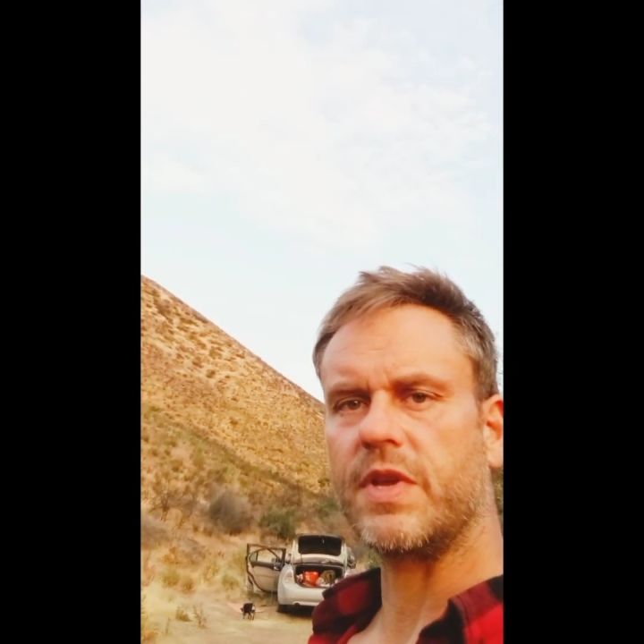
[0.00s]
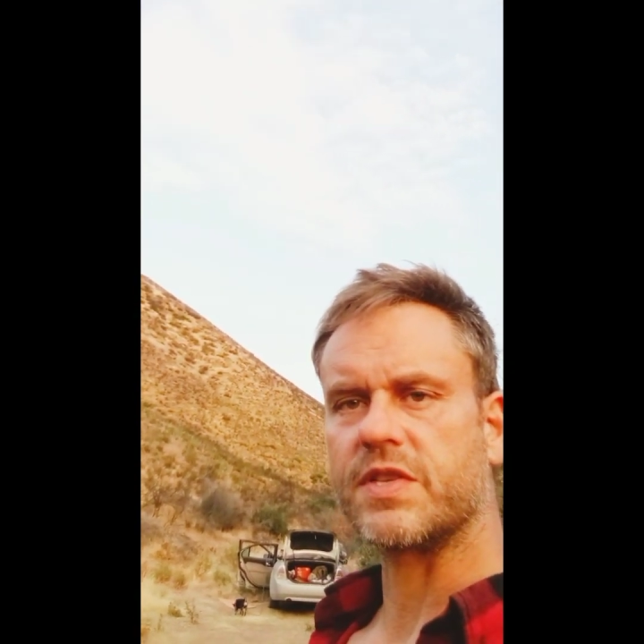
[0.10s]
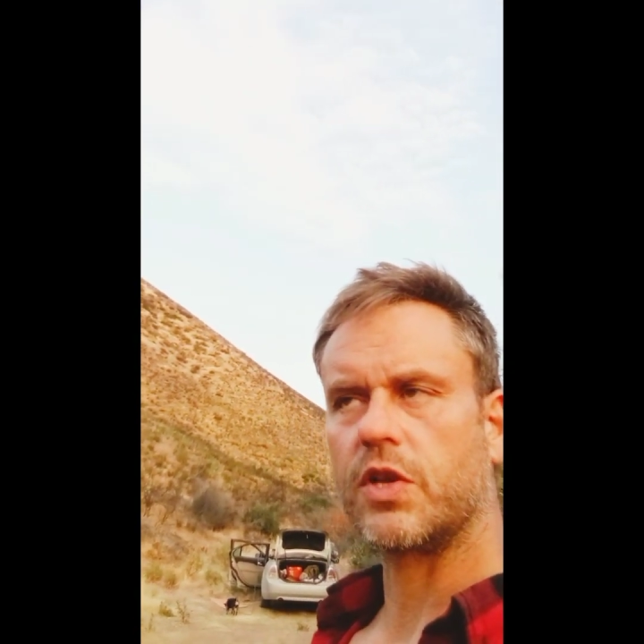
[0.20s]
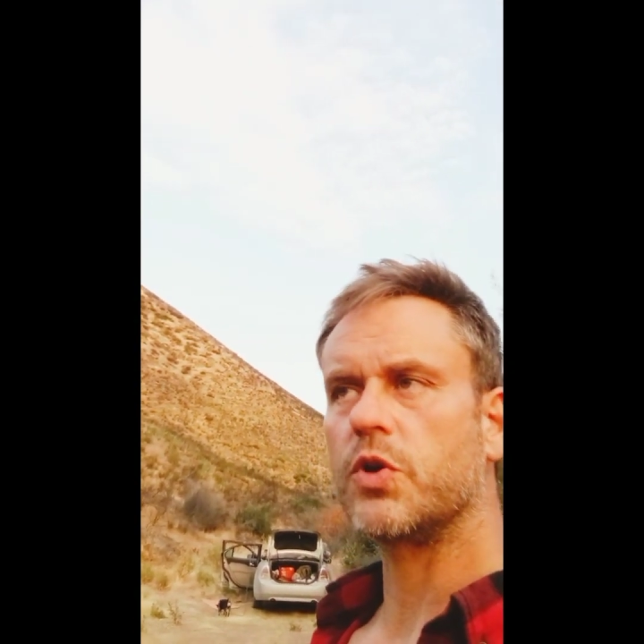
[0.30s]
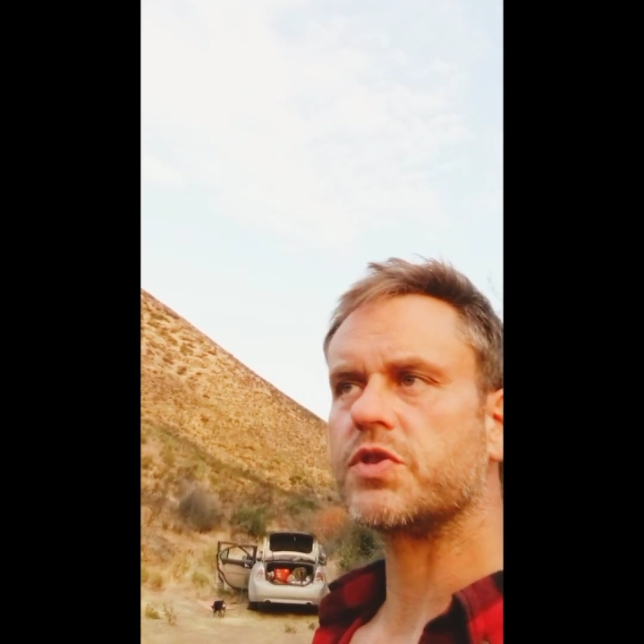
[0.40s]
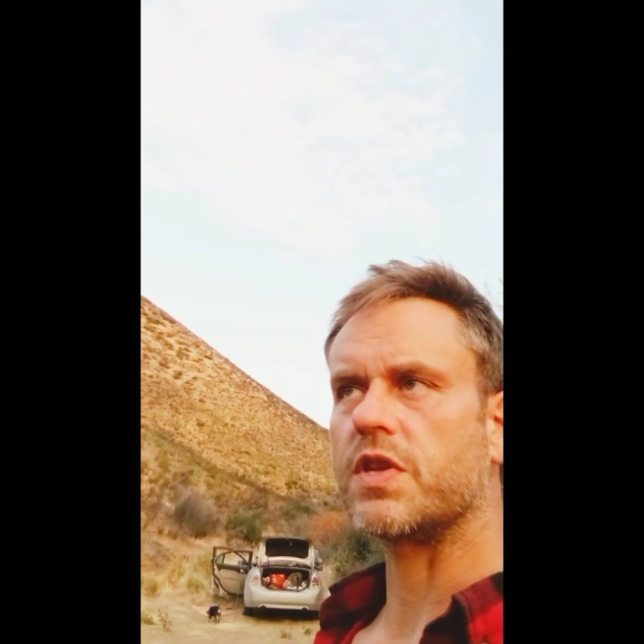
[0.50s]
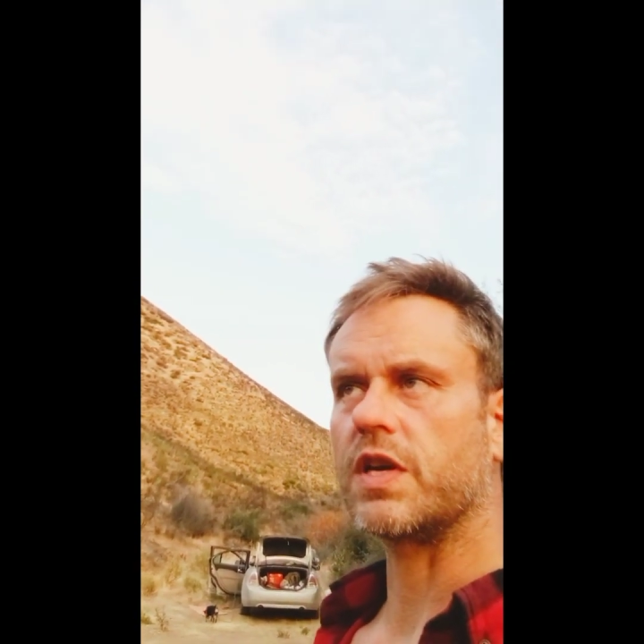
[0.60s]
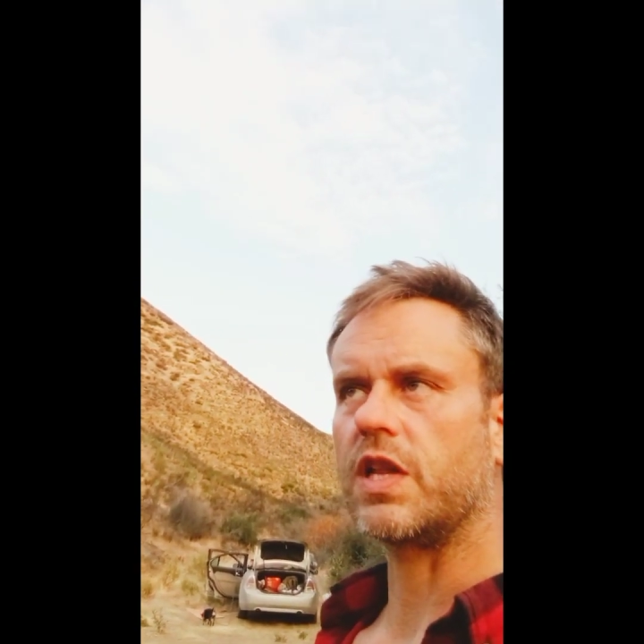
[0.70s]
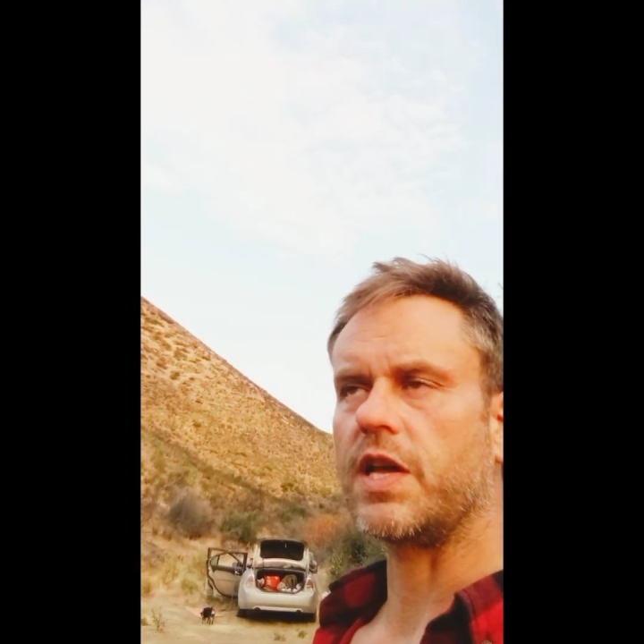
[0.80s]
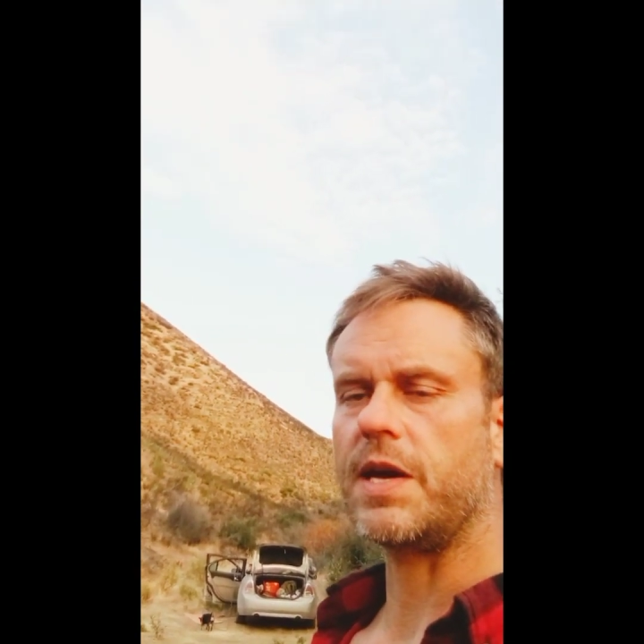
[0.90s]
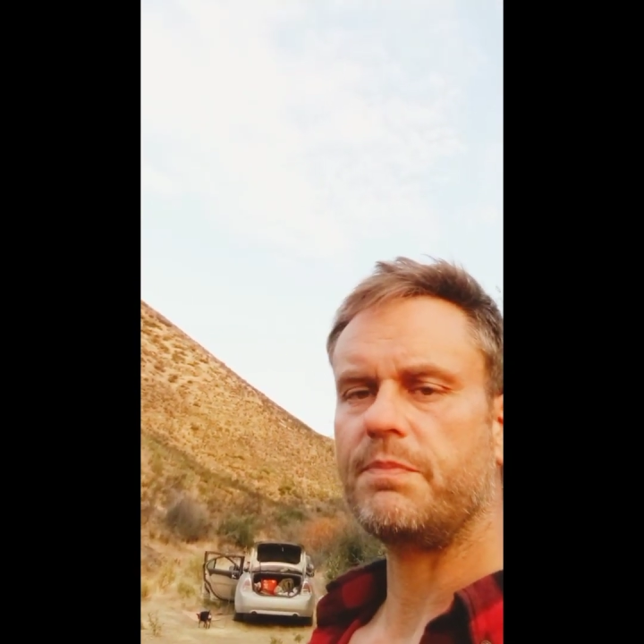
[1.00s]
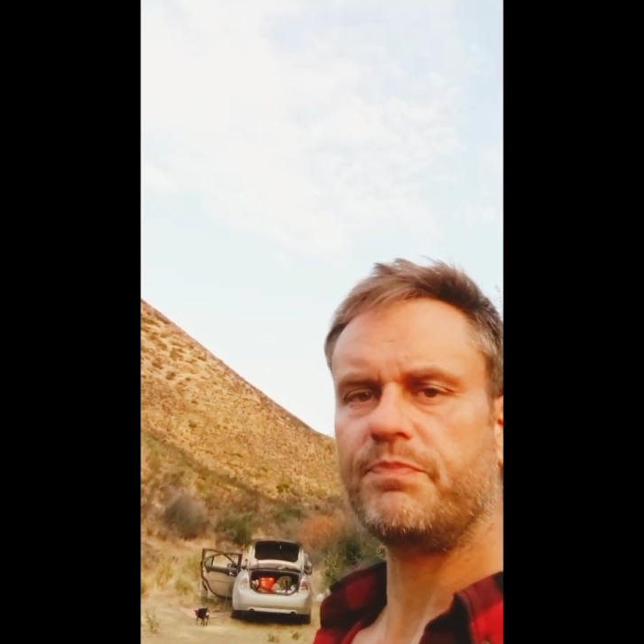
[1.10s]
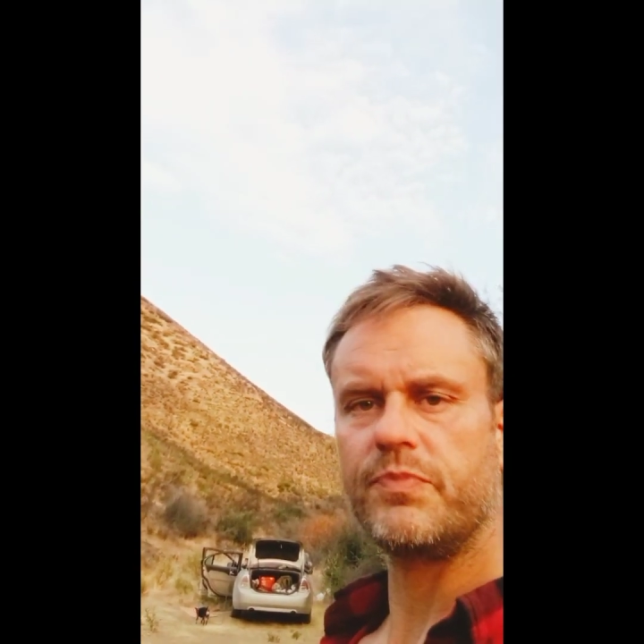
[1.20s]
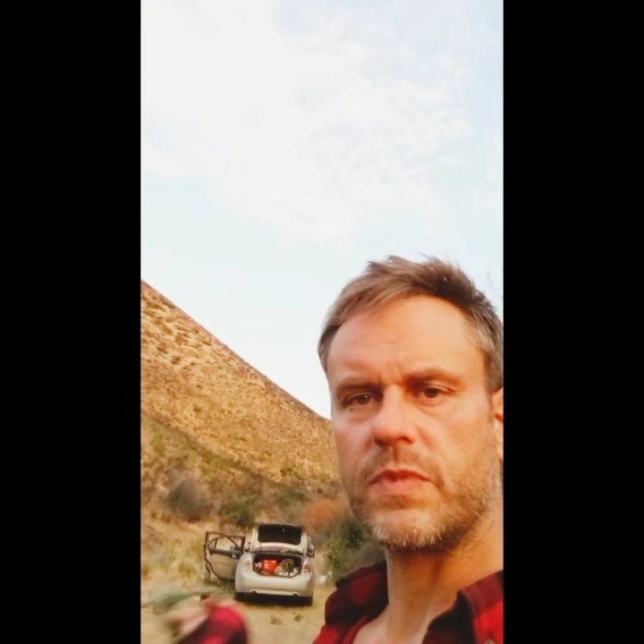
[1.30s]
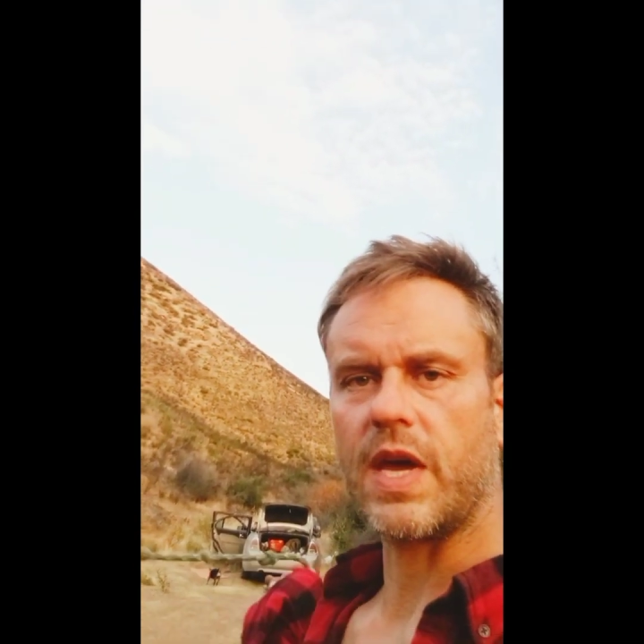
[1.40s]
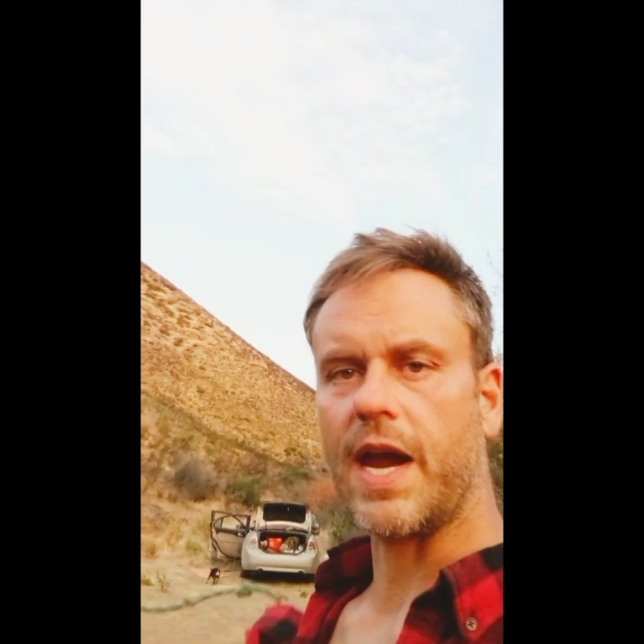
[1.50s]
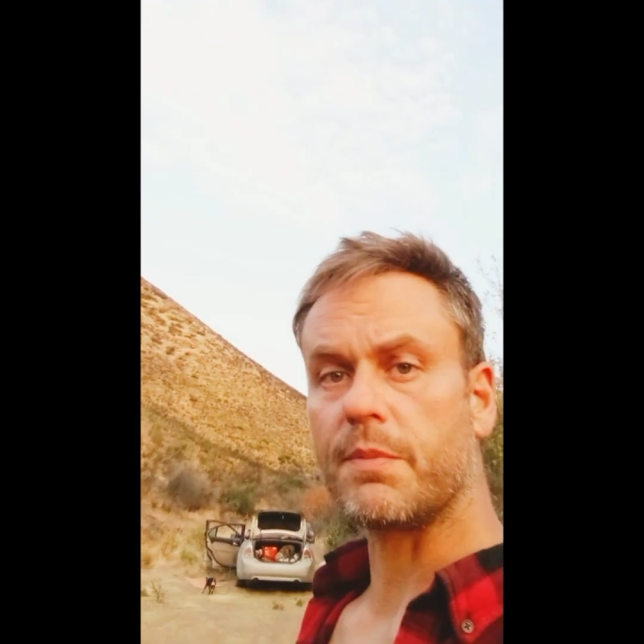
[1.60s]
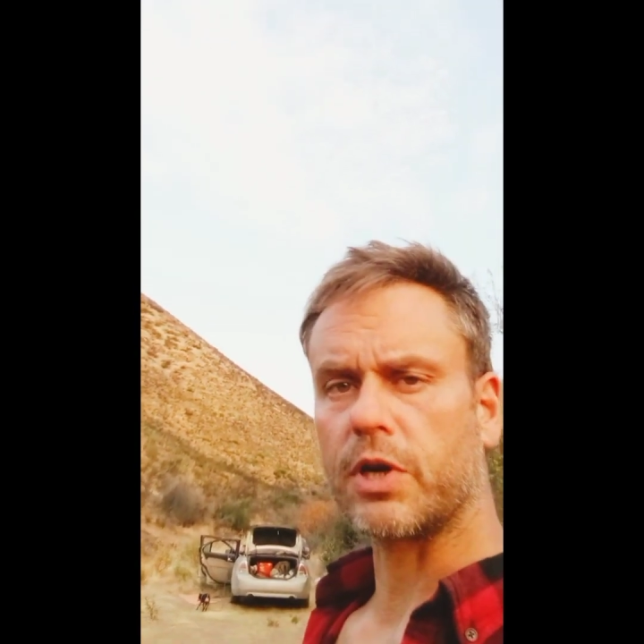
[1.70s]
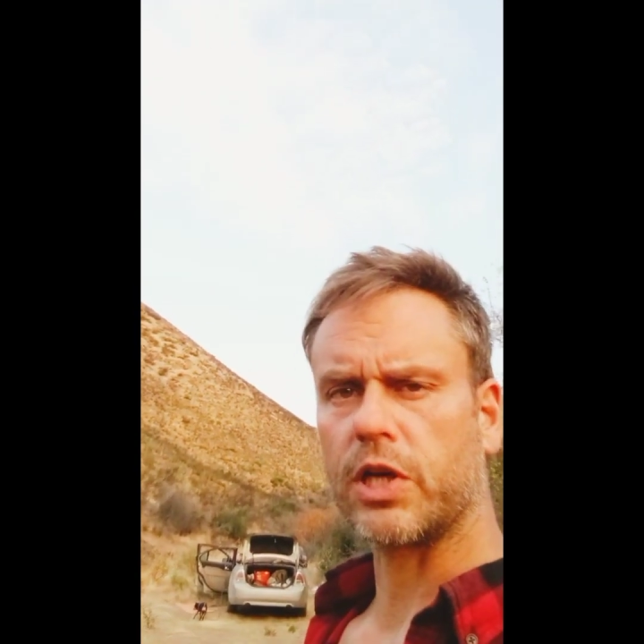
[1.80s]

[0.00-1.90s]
it's close to the claim, the Amber